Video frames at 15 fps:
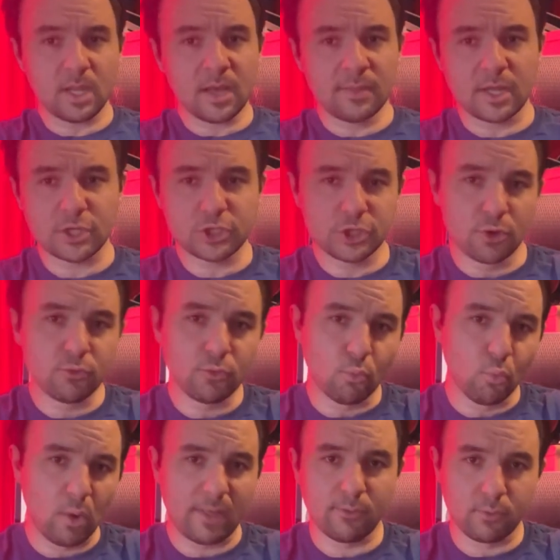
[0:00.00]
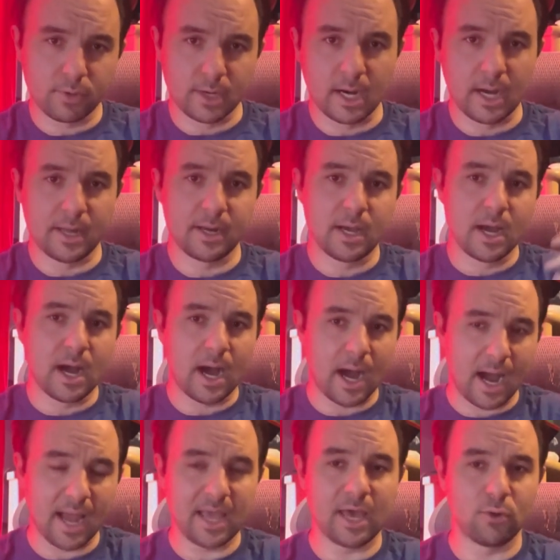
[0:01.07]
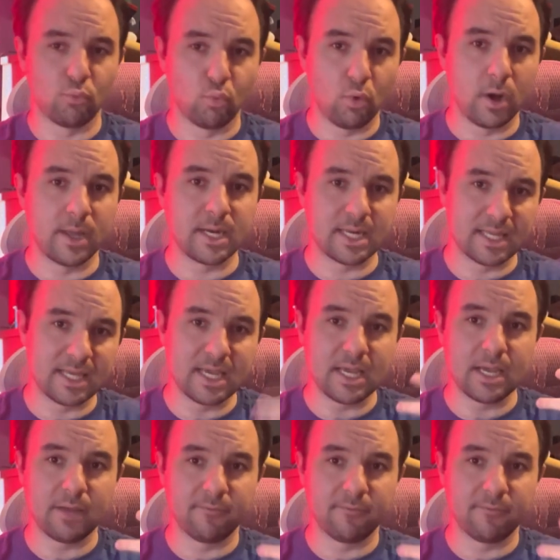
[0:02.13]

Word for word: that showed whether or not I had won the